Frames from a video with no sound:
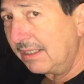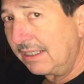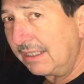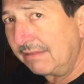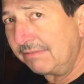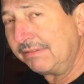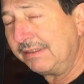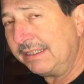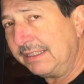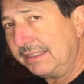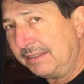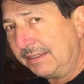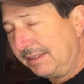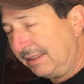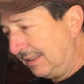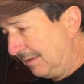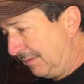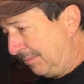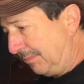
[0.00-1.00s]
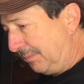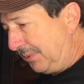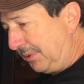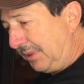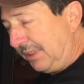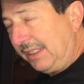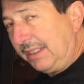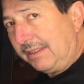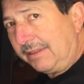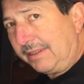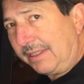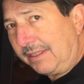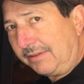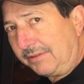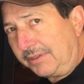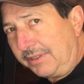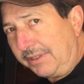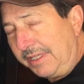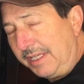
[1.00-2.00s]
off, putting a little
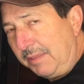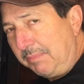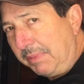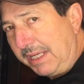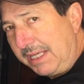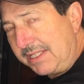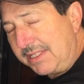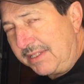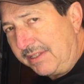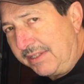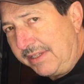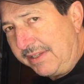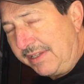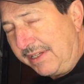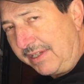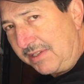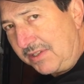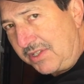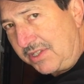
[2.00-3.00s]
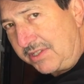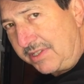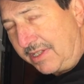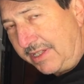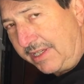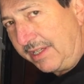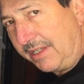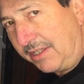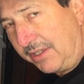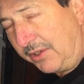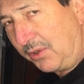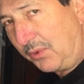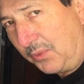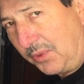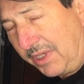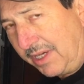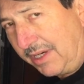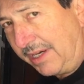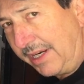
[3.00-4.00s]
turkey baster in there and sucking all the
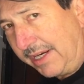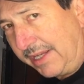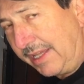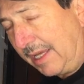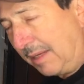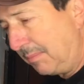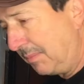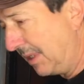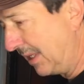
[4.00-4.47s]
water out of that